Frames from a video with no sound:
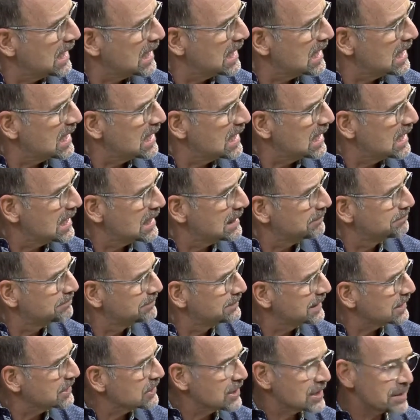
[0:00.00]
uh,
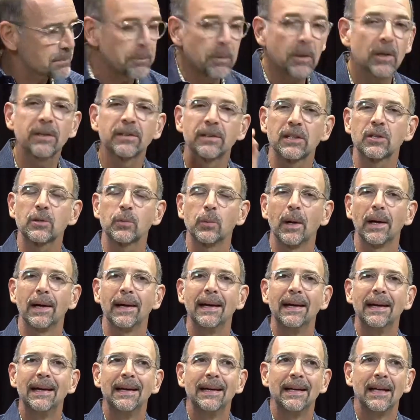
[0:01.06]
let's just put it this
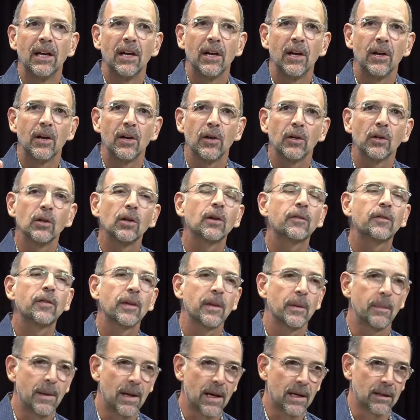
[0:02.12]
way, look
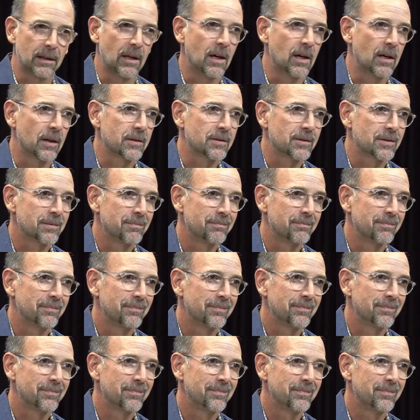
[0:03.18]
for the monologues
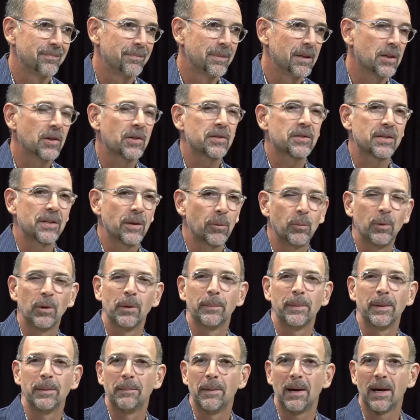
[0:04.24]
because there
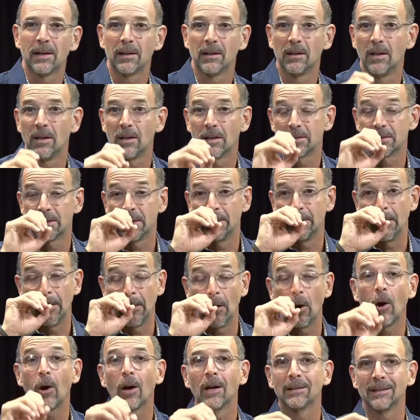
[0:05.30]
will be monologues in
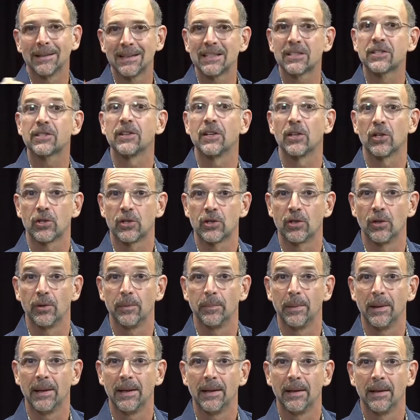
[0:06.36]
there, or at least there
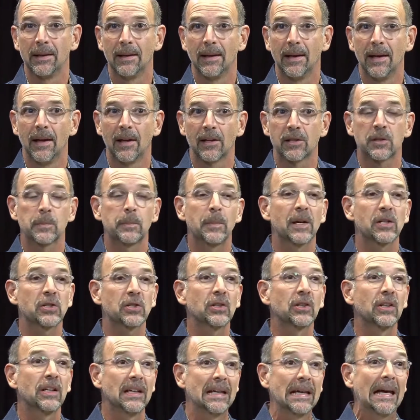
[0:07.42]
should be,
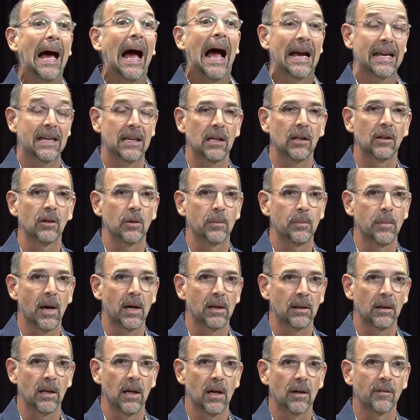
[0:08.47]
especially a killer
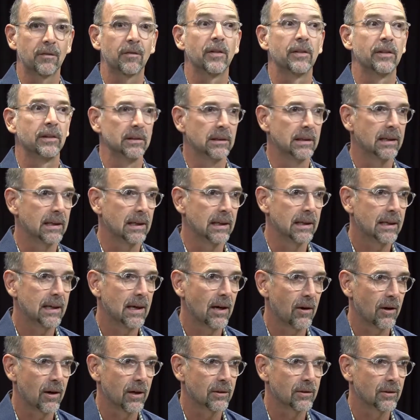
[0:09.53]
monologue for the
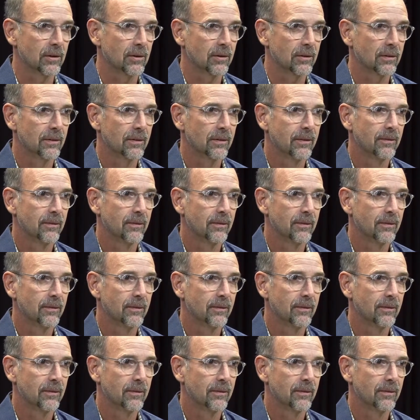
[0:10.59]
leading character.